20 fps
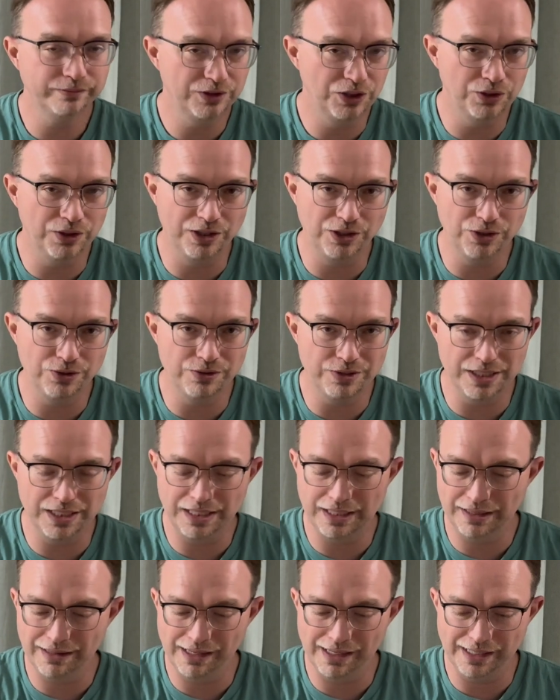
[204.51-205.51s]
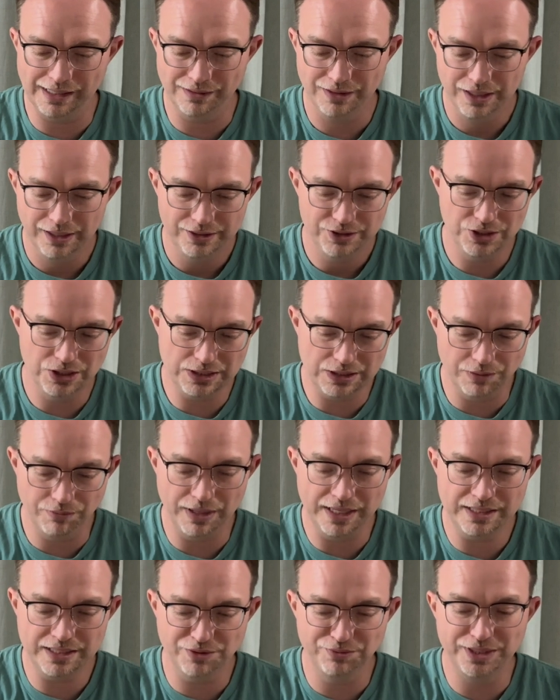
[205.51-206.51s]
You can use anything just to
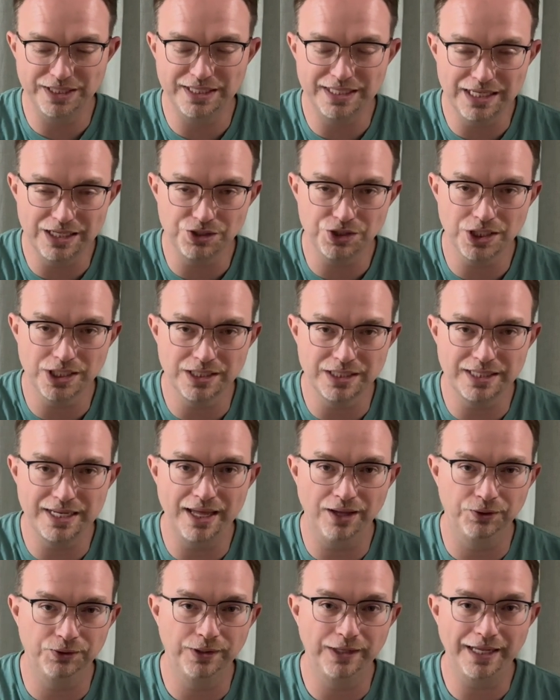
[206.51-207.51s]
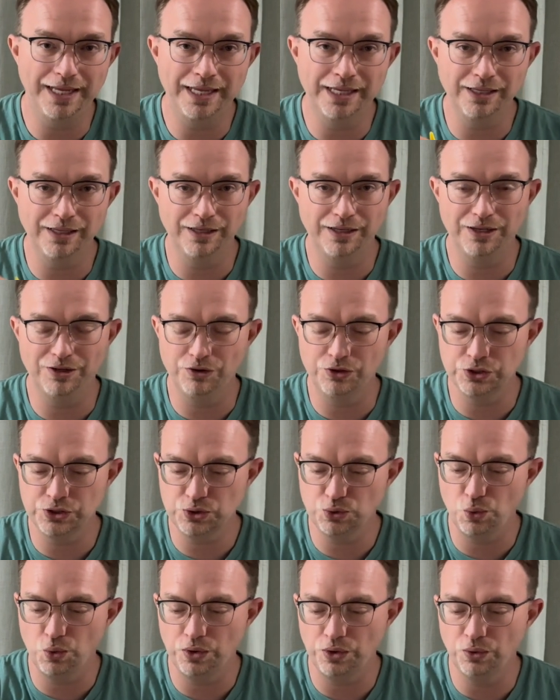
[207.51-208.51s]
make some indentions down in the
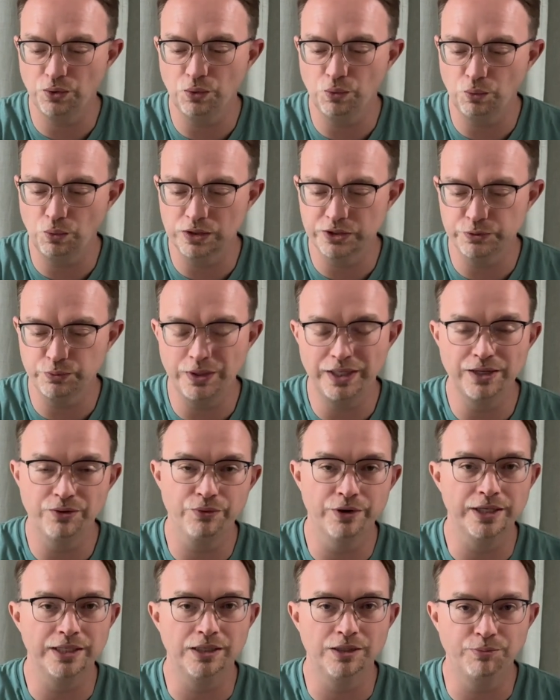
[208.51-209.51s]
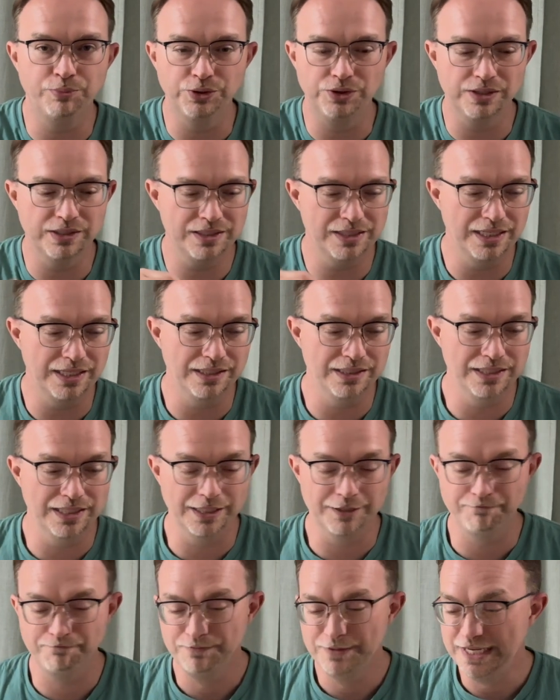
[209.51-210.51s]
soil once we get ready to put the seeds
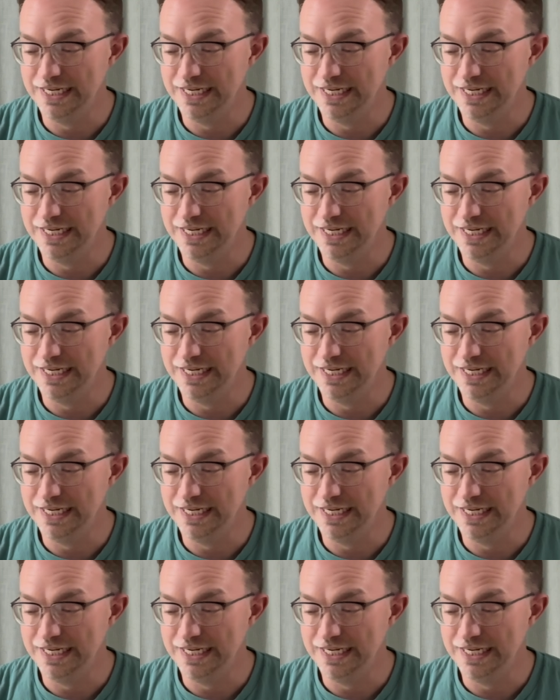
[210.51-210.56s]
in.